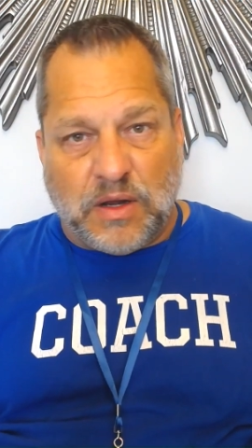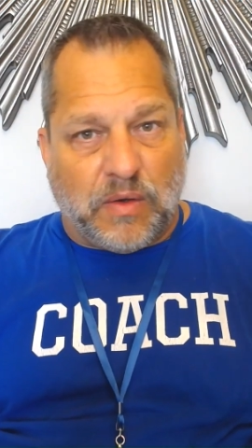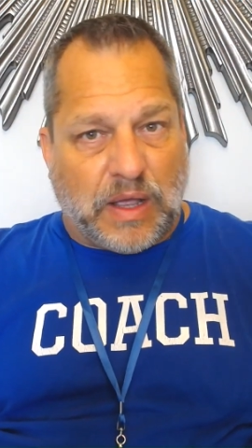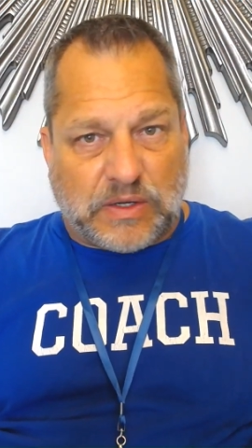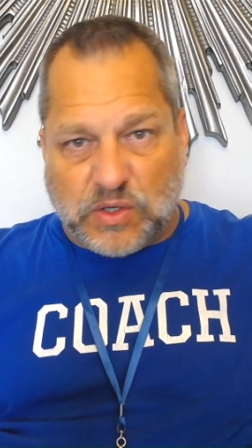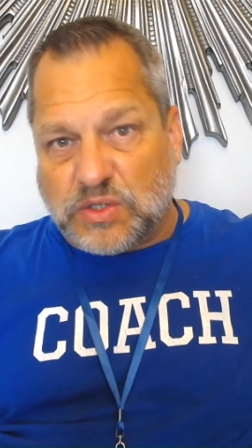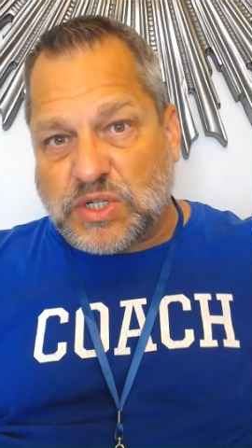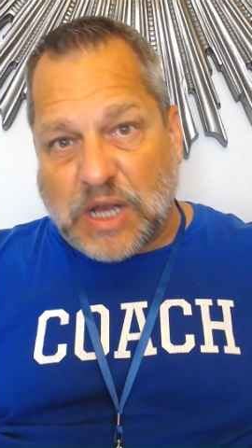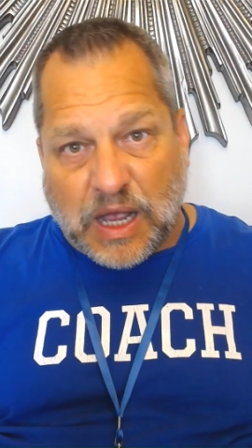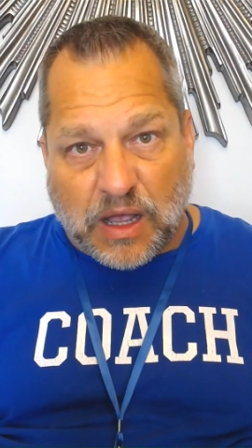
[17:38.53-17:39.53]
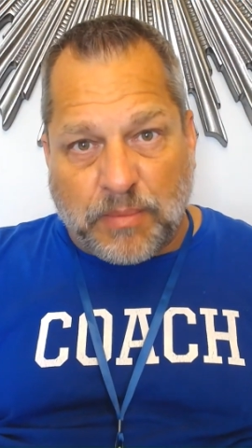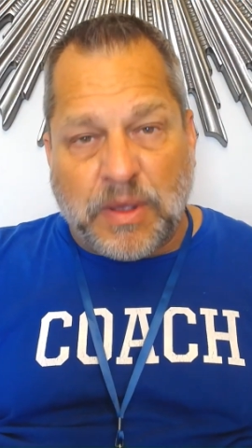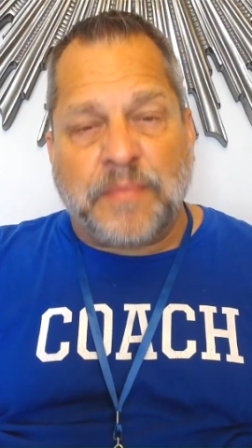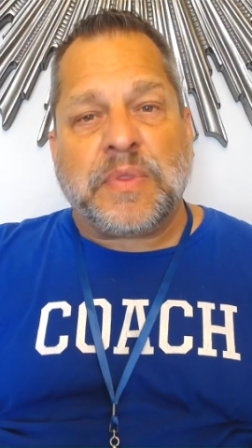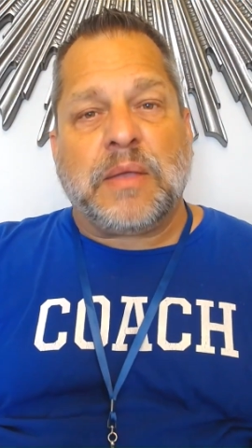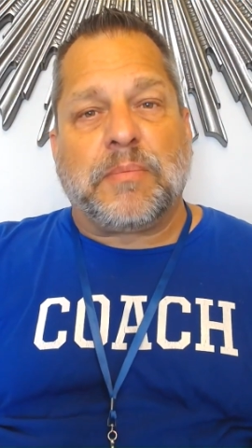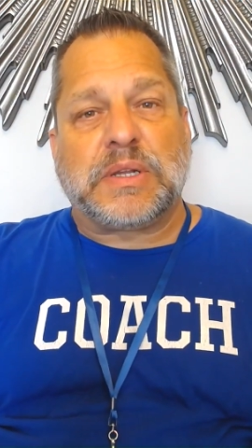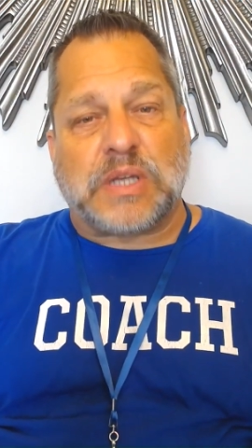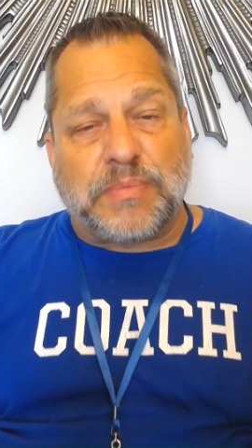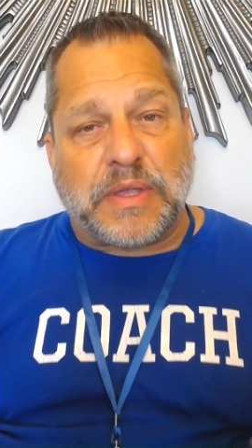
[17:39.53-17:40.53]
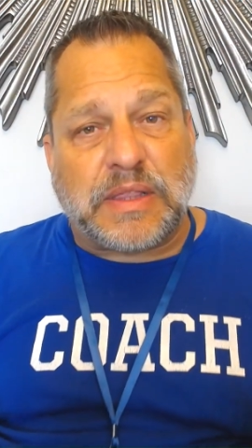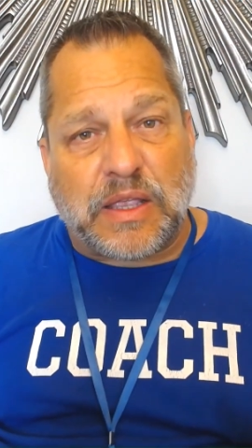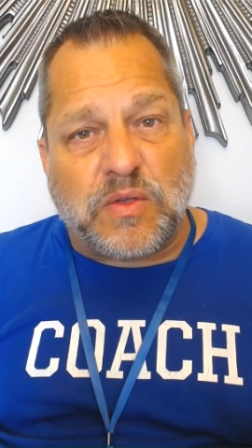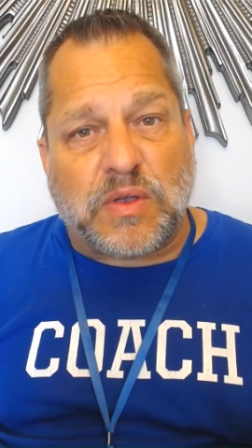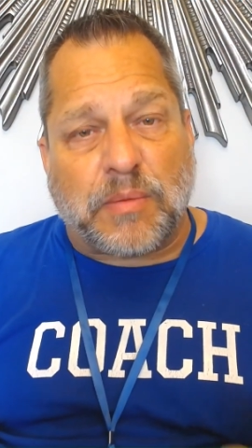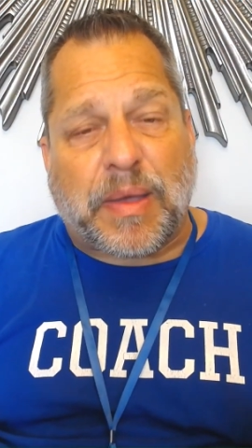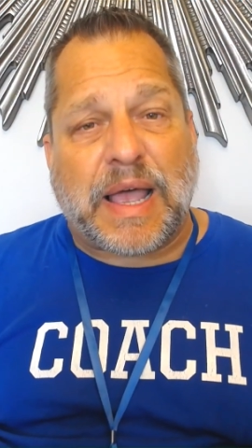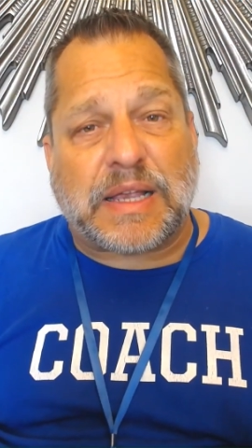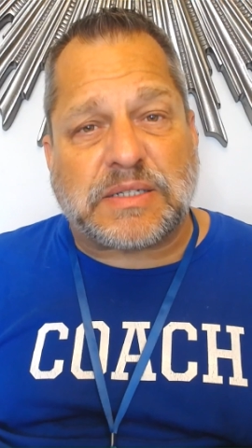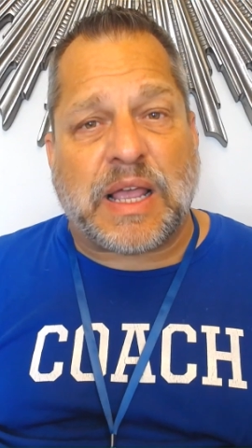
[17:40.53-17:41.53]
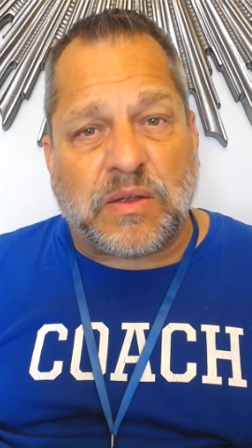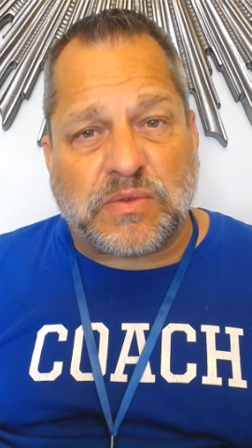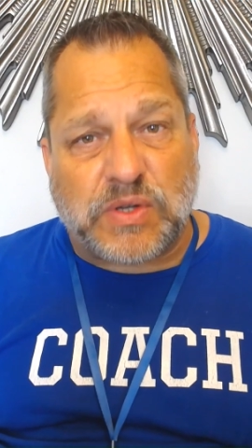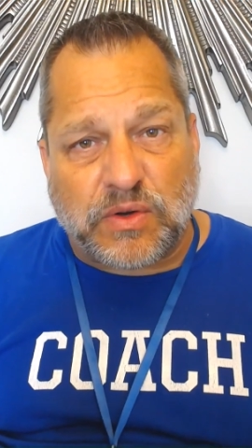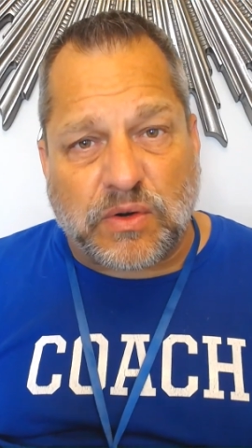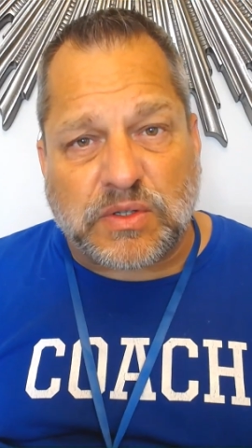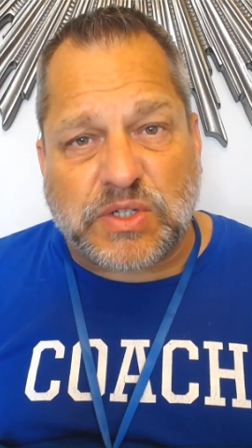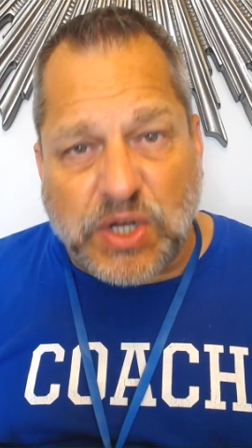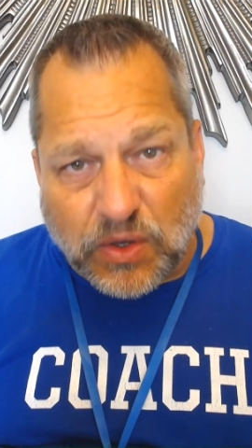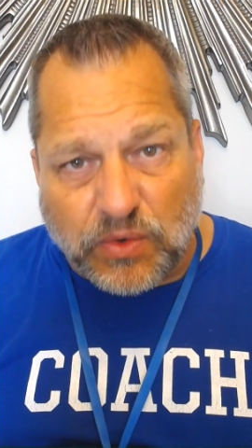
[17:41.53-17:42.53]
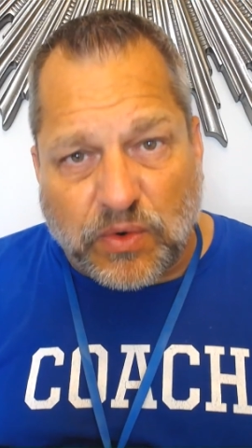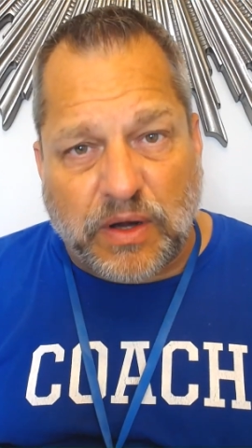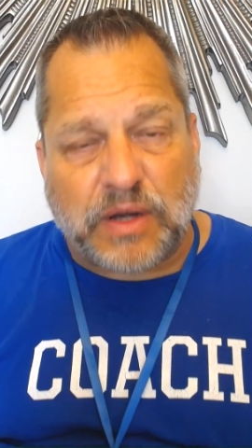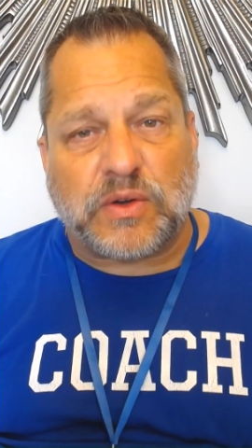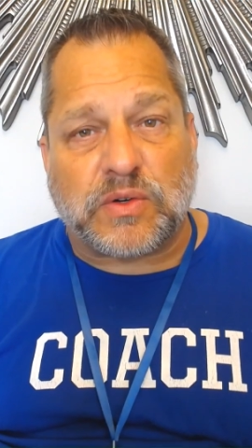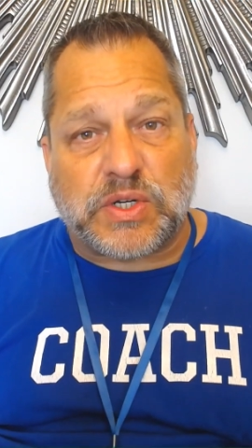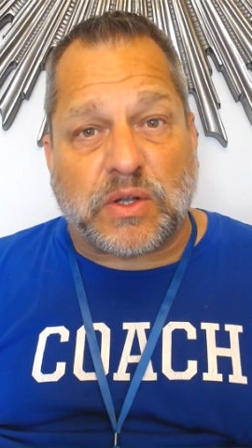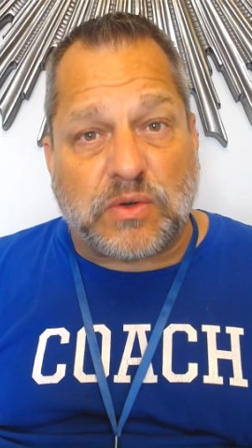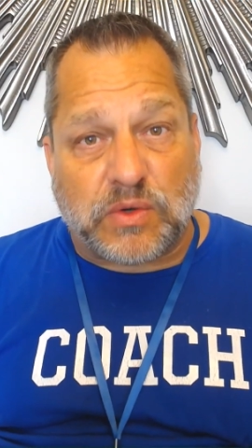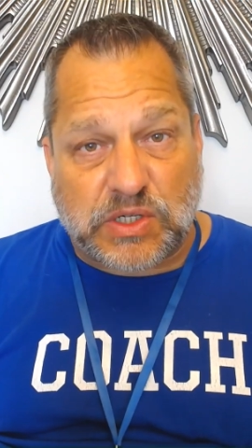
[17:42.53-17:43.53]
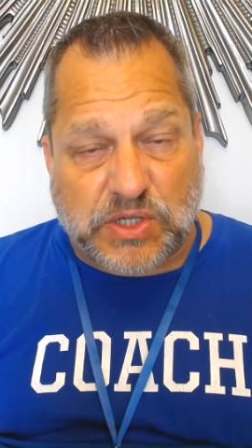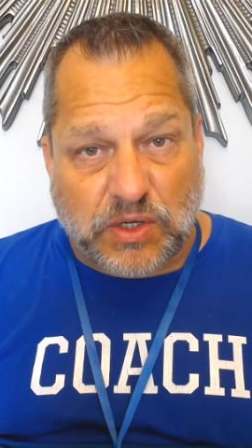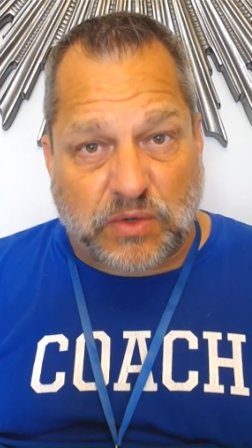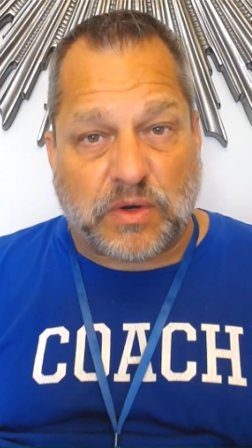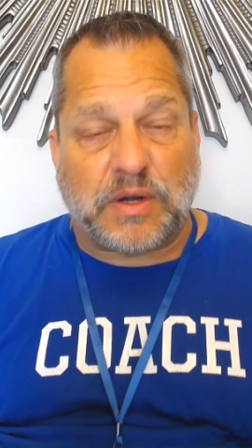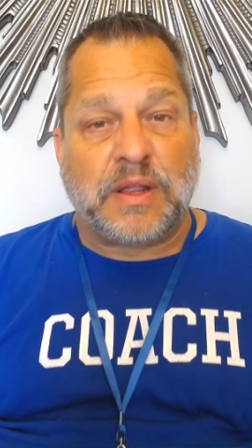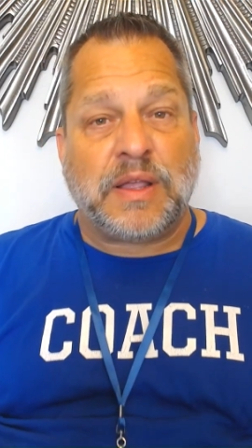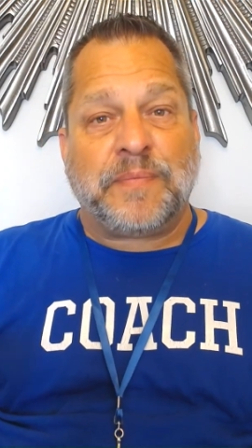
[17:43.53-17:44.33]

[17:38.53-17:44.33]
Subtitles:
at your job, but something that you can pass down to your children and your children's children